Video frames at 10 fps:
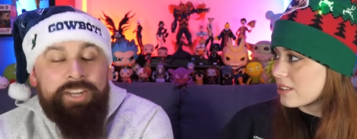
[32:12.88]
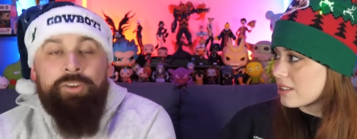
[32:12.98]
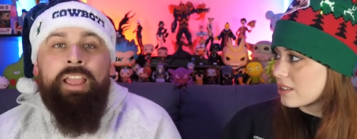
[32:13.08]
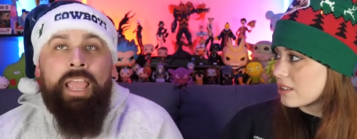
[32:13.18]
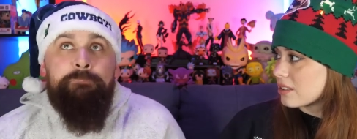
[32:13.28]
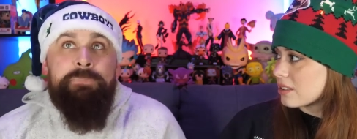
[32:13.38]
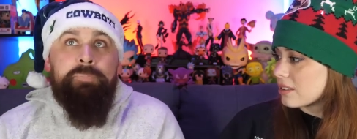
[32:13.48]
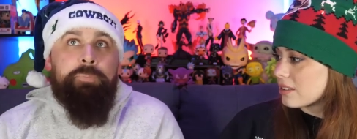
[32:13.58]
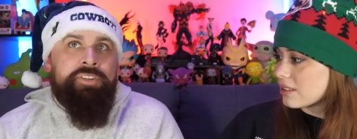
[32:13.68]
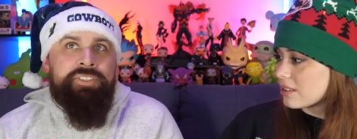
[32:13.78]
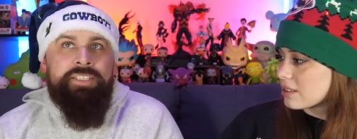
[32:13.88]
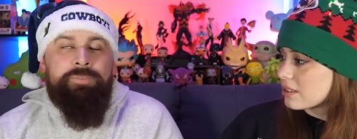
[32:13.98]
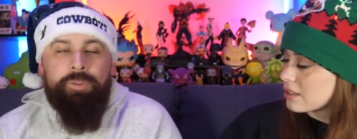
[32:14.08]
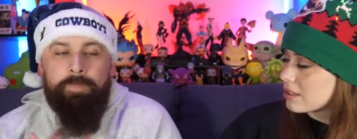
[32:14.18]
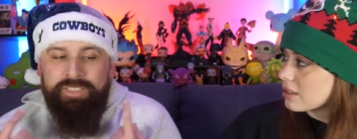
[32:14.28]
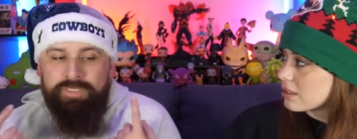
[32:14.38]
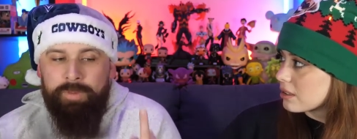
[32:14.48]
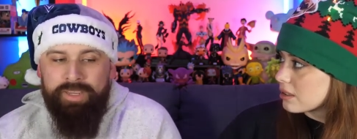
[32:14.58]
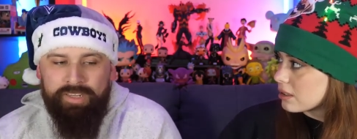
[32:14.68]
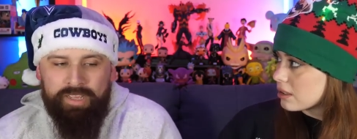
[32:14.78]
Speaker 1: I don't. Me personally, for the best of
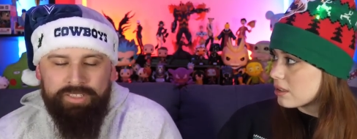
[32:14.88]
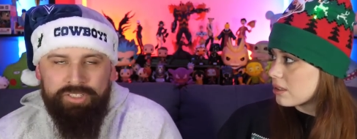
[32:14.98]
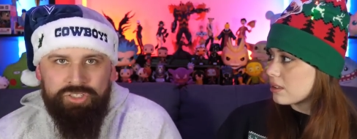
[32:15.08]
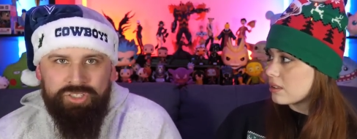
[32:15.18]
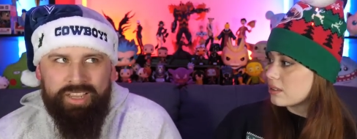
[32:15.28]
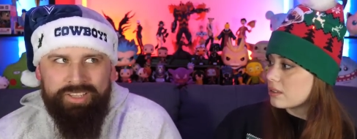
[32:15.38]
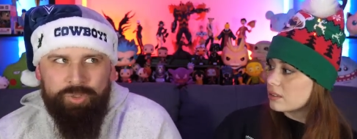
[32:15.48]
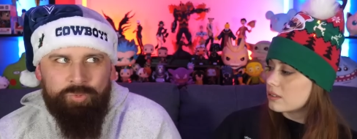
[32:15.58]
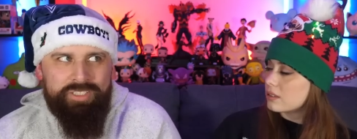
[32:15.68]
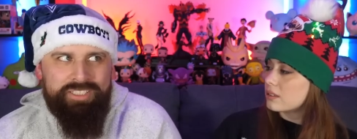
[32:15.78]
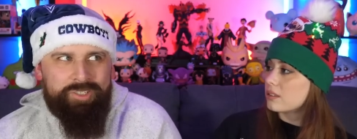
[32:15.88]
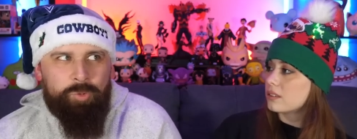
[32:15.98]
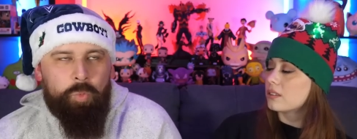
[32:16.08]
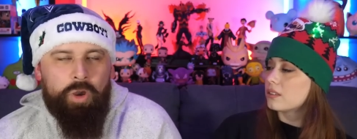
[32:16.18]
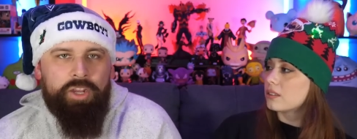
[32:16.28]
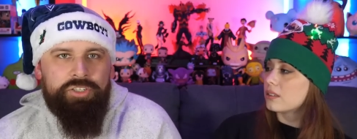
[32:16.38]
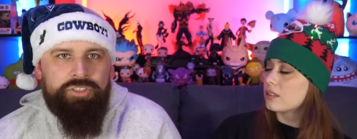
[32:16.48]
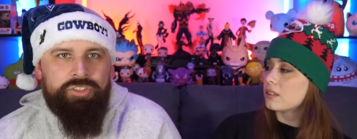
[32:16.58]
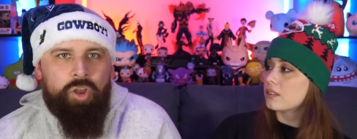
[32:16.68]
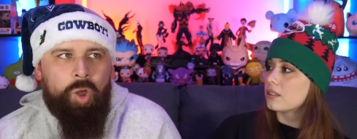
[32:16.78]
my knowledge, you don't really need to
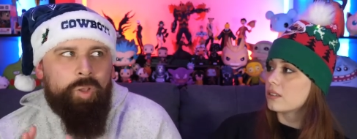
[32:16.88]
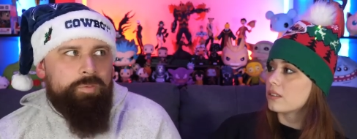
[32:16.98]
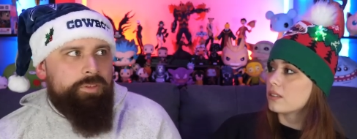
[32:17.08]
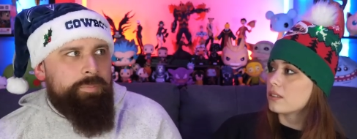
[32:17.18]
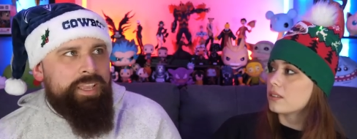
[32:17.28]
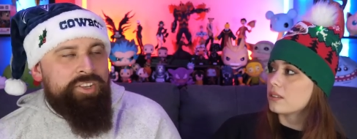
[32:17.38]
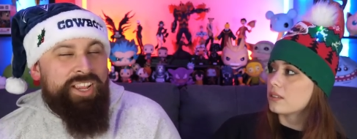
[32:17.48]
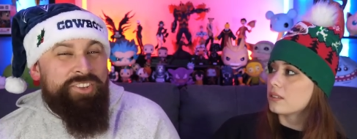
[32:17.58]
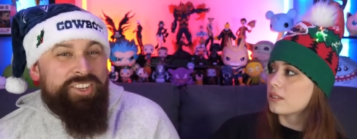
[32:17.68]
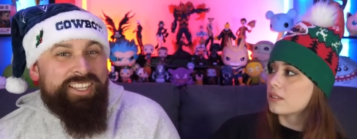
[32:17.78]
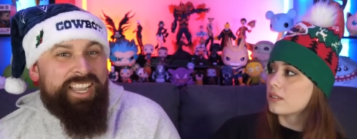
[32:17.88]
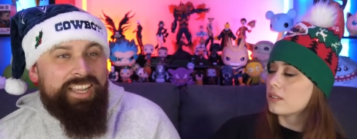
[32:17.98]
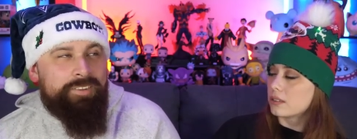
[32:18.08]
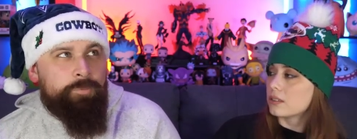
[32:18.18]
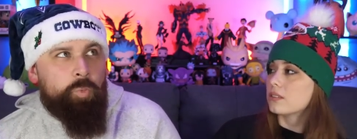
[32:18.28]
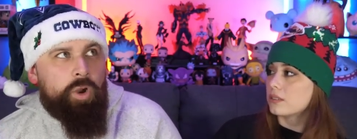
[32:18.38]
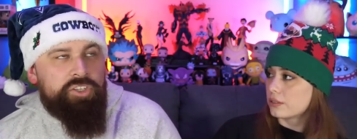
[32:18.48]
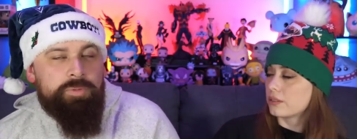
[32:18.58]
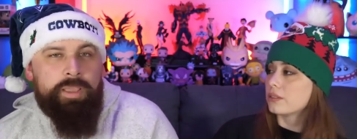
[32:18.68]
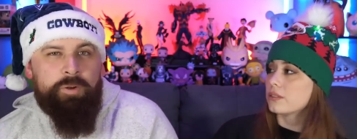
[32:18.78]
watch all of them, and you can kind of watch
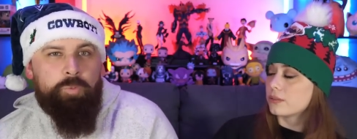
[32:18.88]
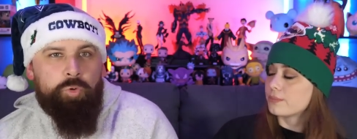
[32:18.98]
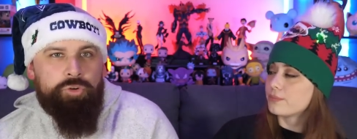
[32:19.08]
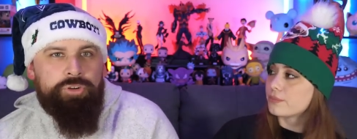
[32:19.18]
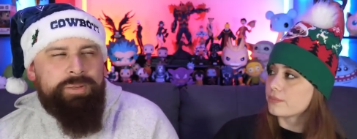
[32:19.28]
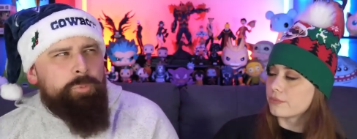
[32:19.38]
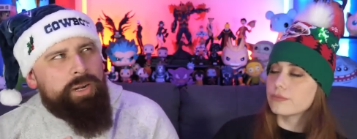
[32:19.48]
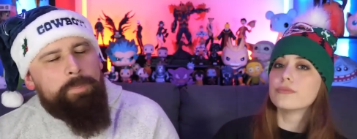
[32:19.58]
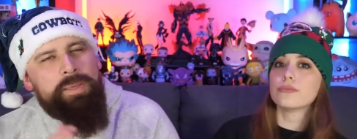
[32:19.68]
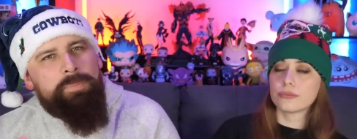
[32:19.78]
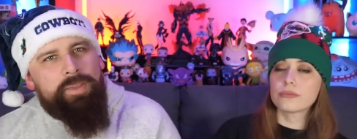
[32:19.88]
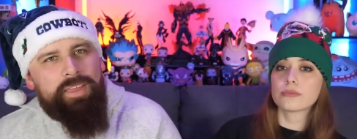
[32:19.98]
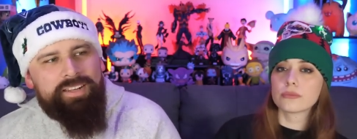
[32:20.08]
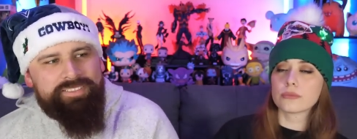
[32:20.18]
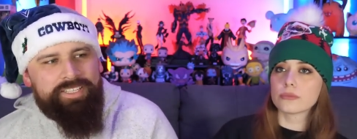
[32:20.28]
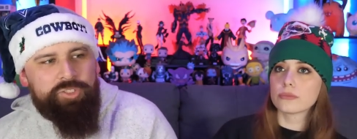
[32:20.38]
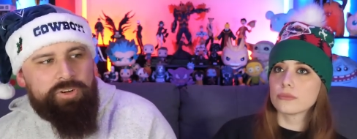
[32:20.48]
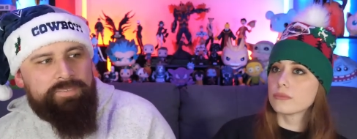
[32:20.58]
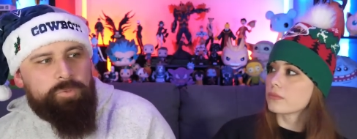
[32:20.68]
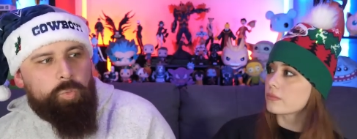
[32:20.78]
them out of order. And what I mean by that mm-hmm. is like mm-hmm. you don't
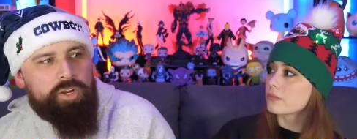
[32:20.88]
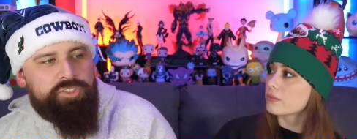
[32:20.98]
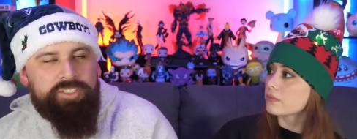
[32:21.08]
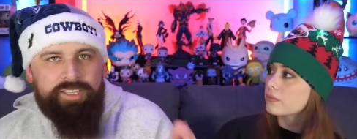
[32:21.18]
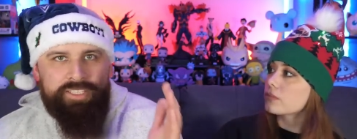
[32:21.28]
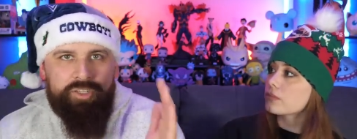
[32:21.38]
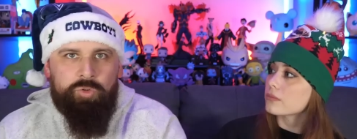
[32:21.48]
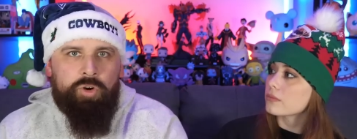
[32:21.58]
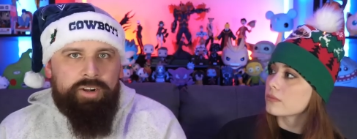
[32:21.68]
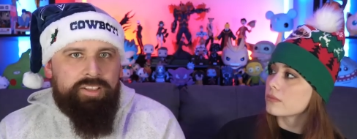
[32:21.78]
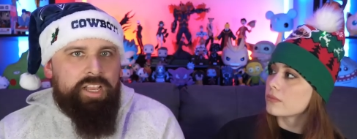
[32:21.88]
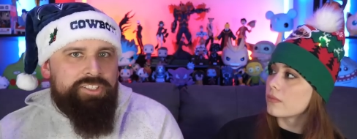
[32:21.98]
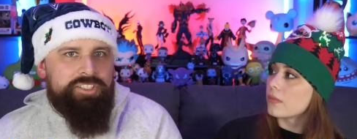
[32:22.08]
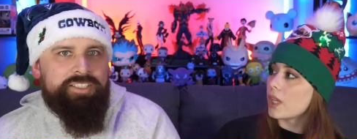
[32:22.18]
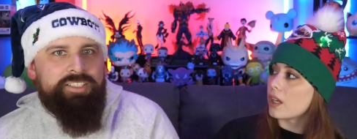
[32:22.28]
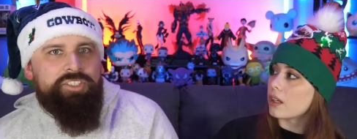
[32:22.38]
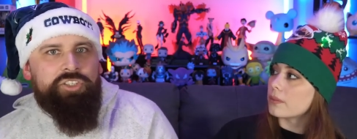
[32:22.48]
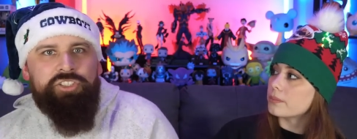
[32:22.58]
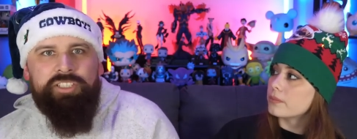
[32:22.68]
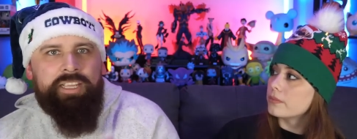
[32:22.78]
have to watch it like you know chronologically. Yeah. You
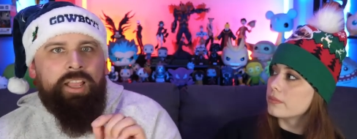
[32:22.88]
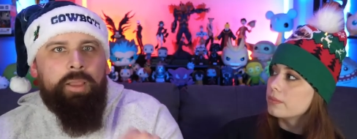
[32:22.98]
could just like